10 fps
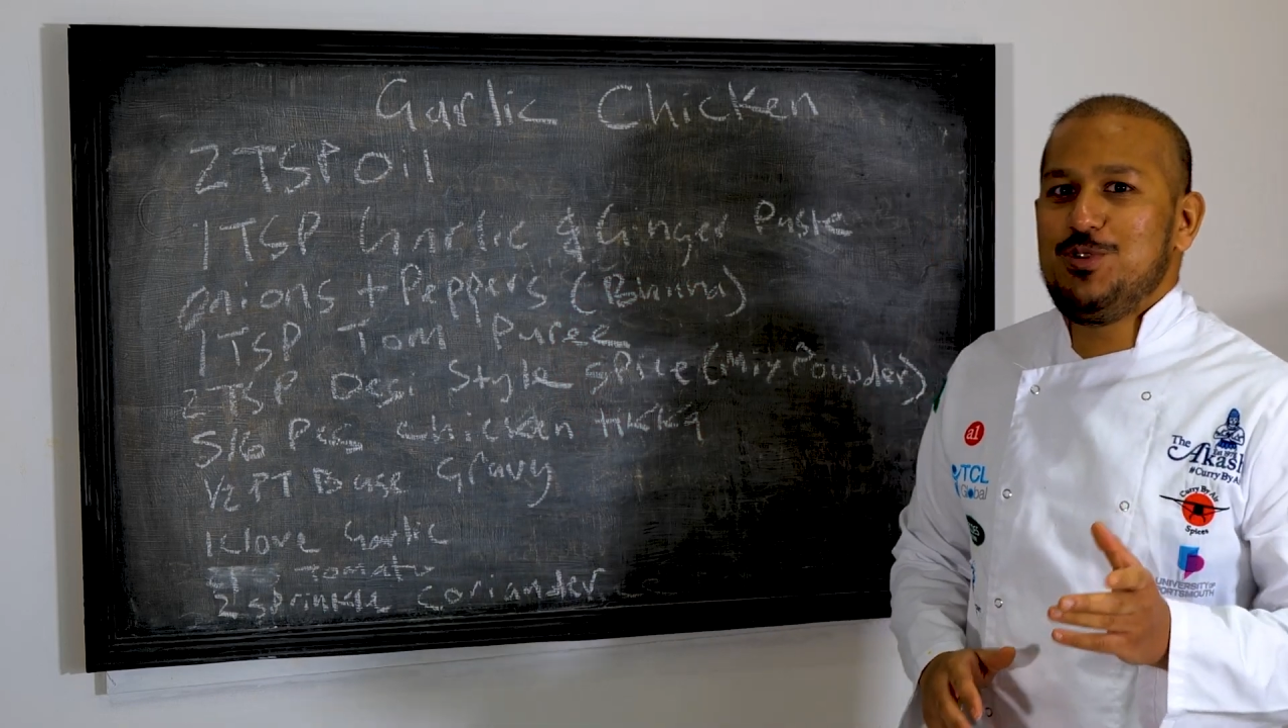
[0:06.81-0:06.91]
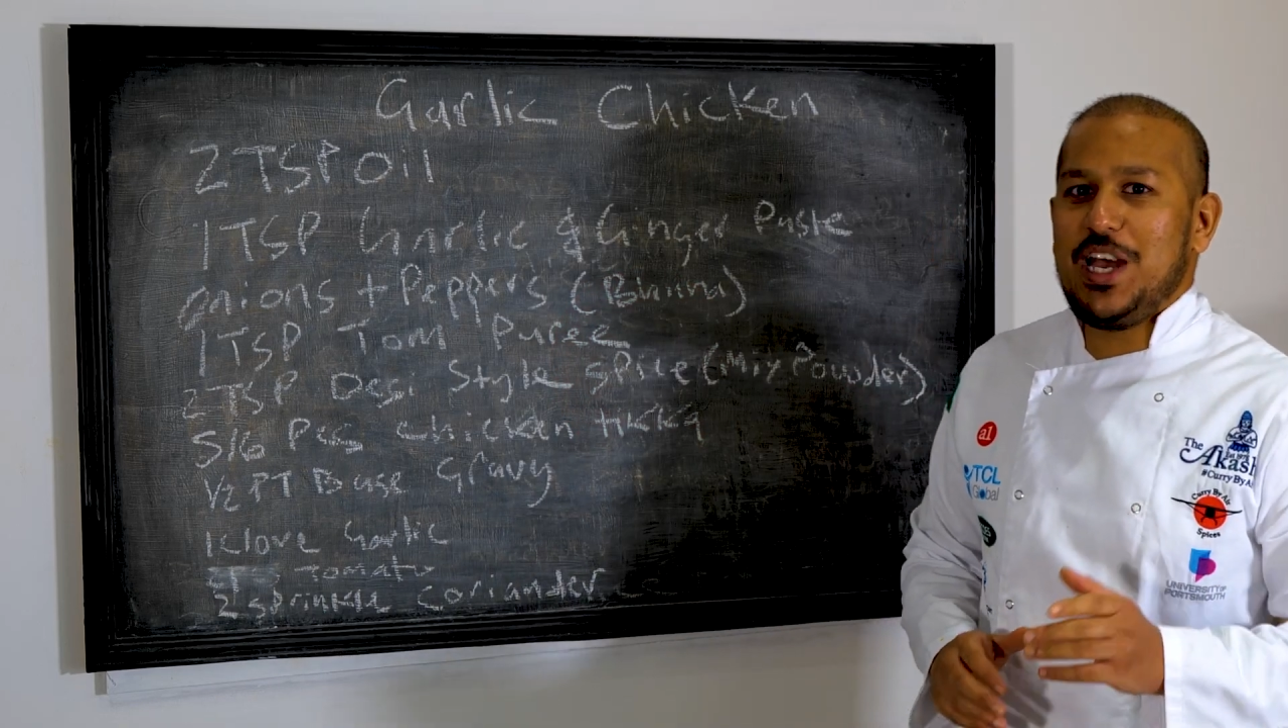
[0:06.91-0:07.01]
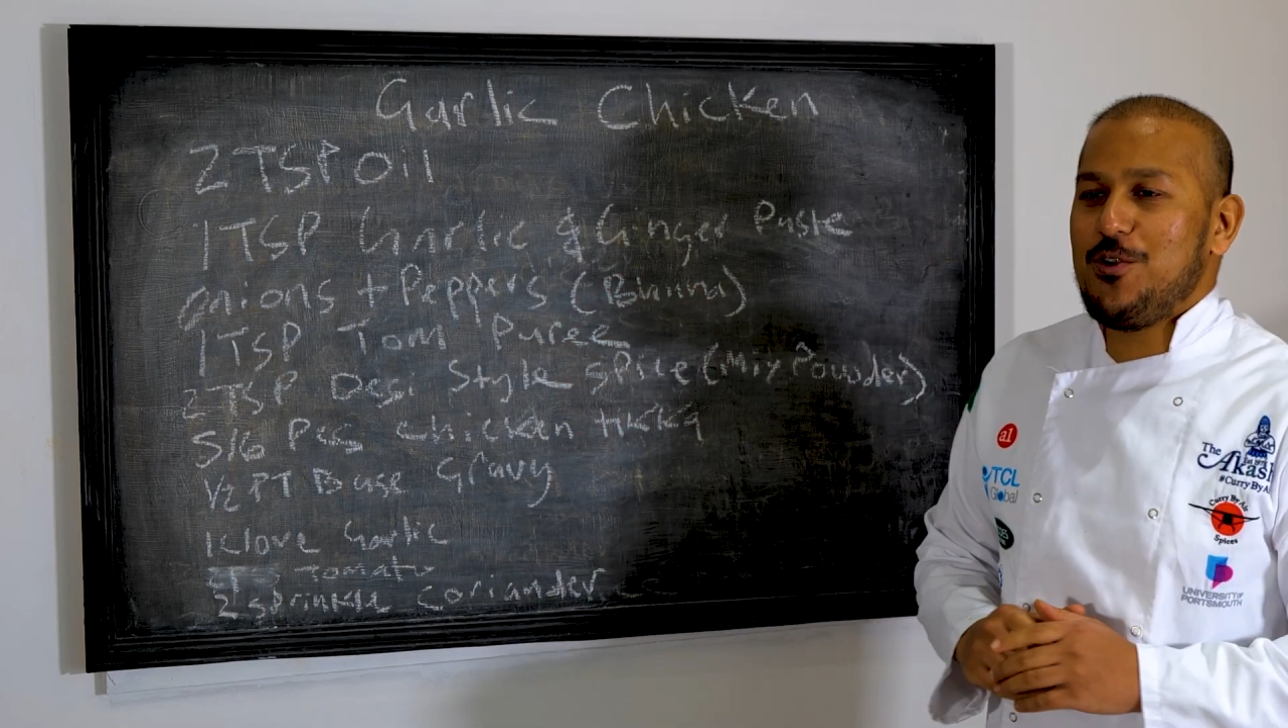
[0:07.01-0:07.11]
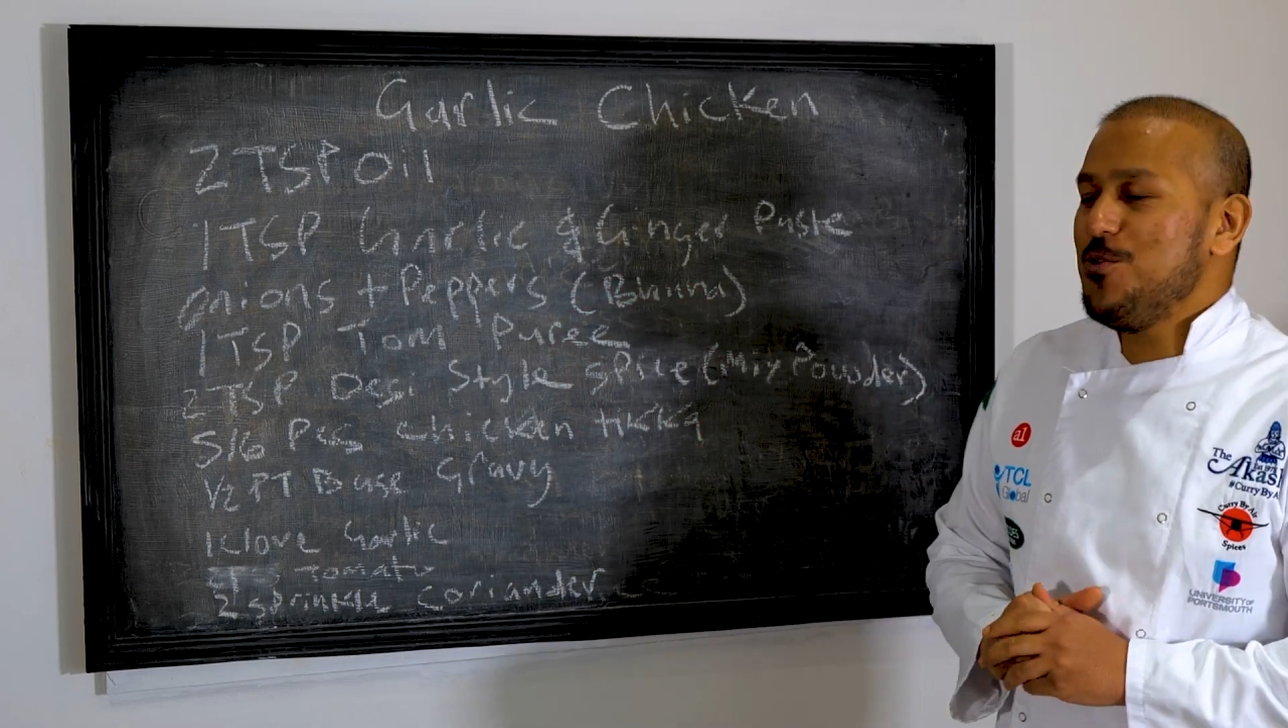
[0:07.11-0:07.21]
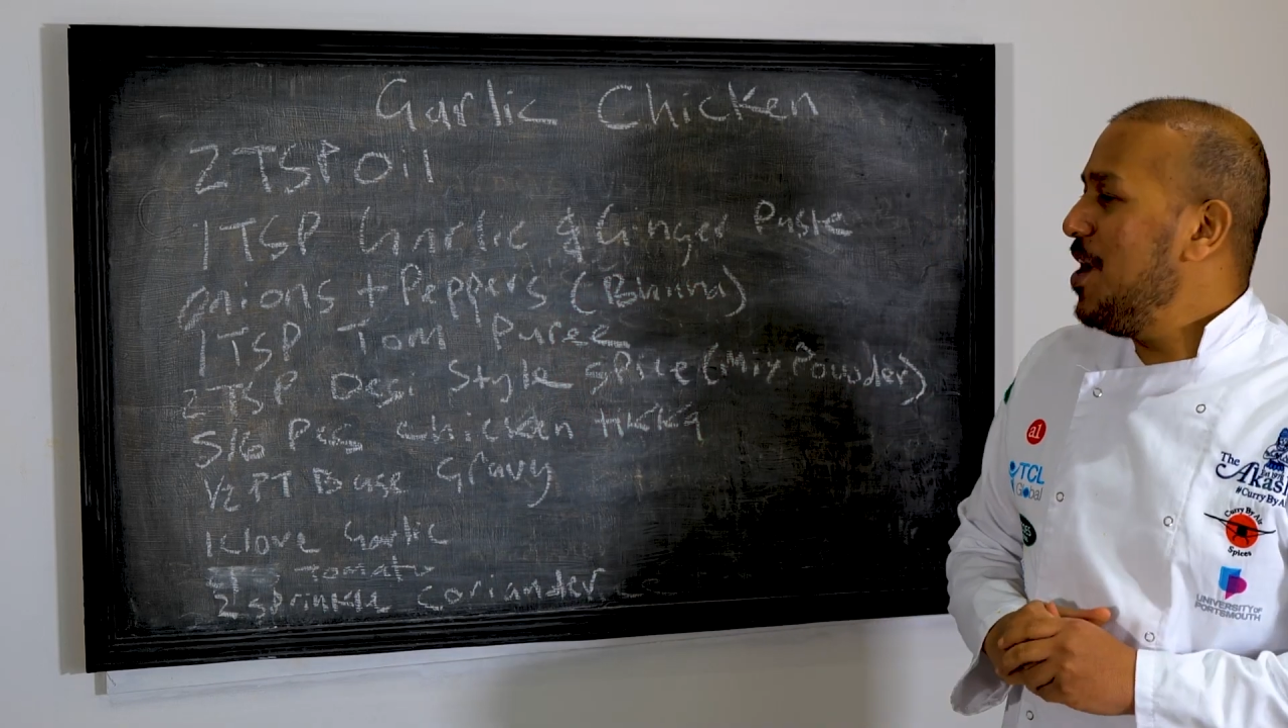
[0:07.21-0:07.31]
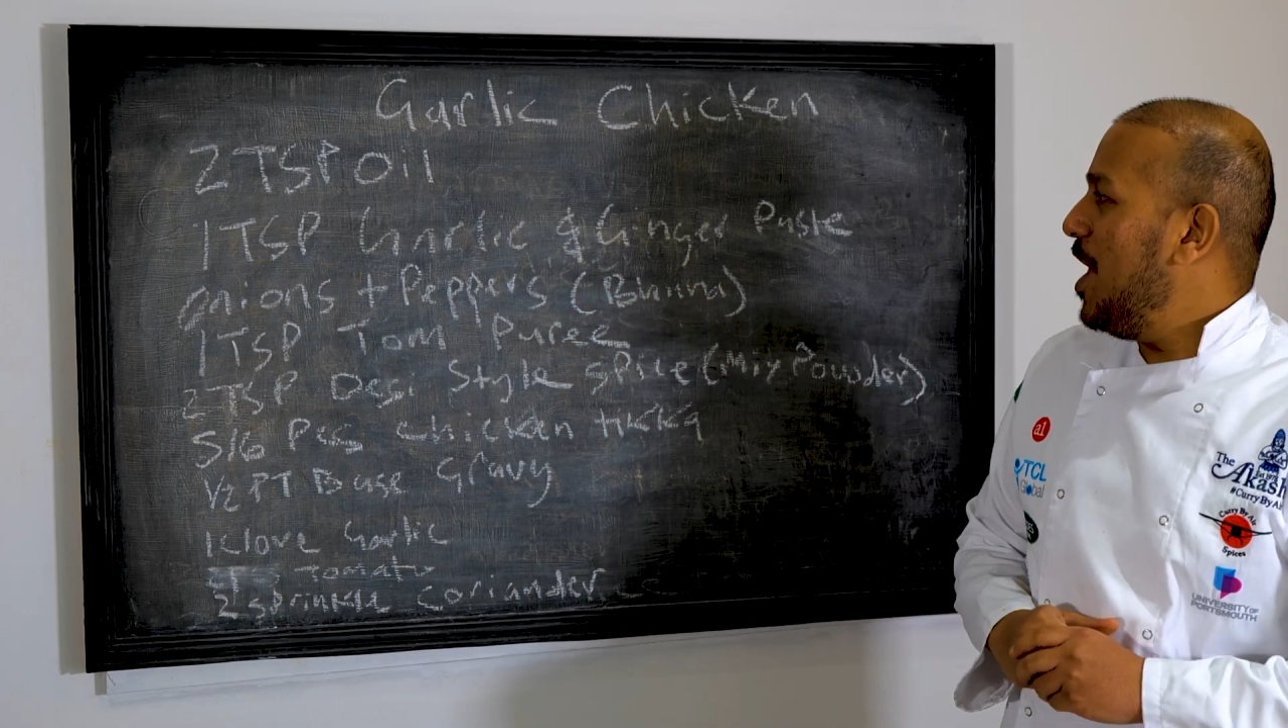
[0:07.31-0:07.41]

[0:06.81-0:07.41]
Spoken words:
channel.